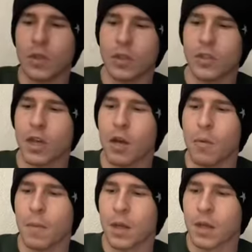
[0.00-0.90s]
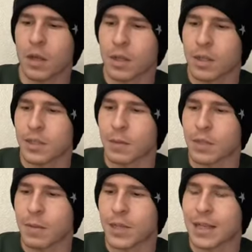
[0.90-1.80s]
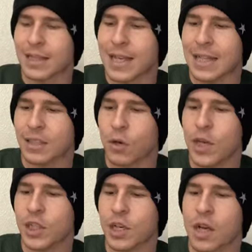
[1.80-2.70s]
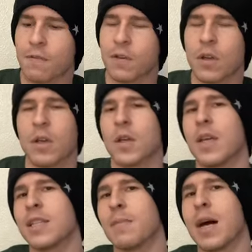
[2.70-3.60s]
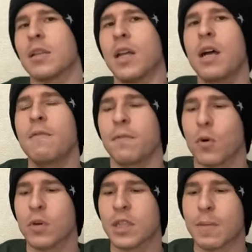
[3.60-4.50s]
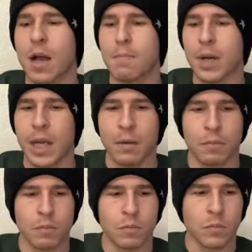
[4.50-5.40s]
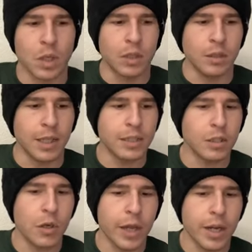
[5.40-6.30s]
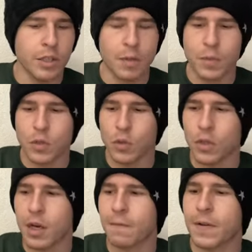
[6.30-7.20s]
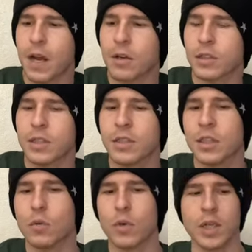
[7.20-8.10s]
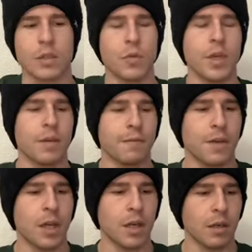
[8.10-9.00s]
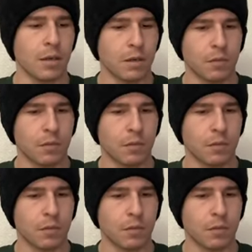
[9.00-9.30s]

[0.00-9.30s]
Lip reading: So sometimes I like to ask the question of, is it about love or is it about money? Let's go ahead and jump into clarifiers and see what we can find.